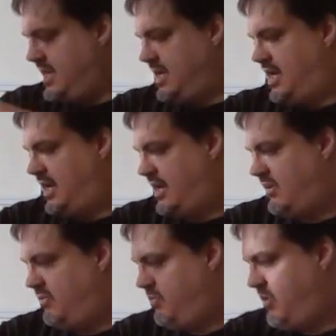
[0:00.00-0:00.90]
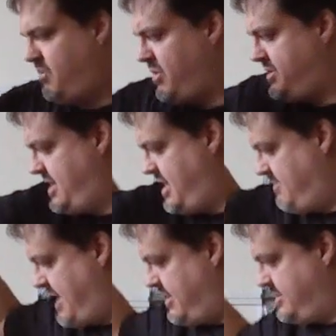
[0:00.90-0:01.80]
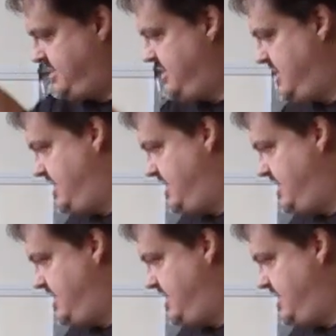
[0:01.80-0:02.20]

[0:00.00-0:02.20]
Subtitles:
One more thing about